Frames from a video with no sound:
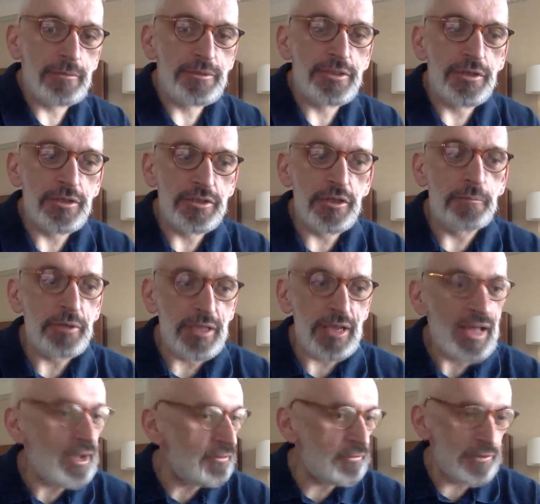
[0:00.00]
will set up
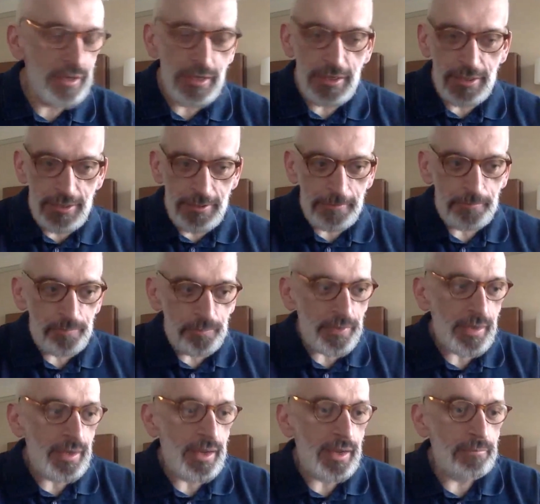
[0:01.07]
stalls there, but they'll have
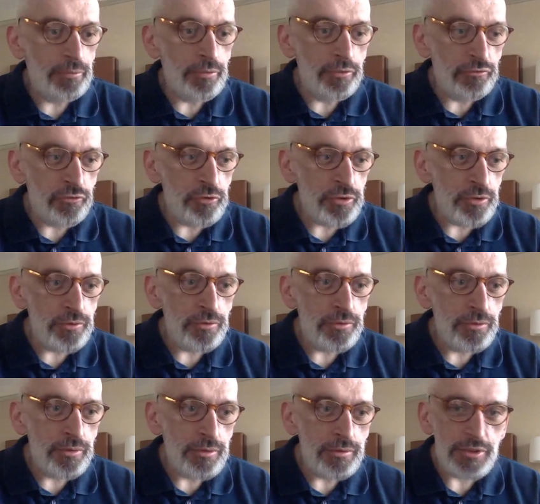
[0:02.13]
pro
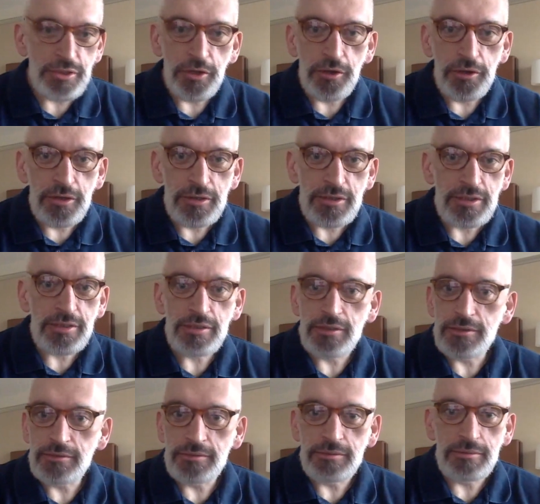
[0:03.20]
photo
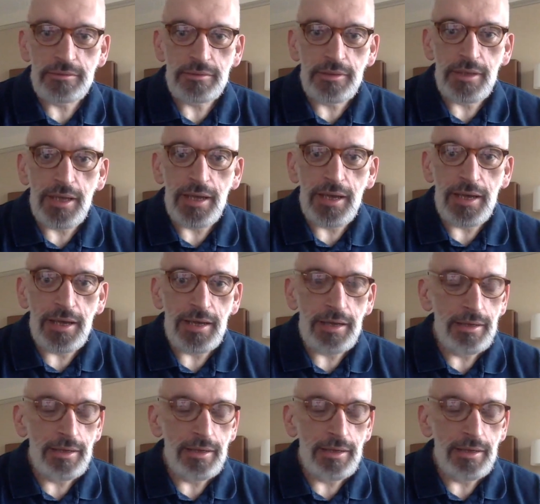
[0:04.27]
stalls, paper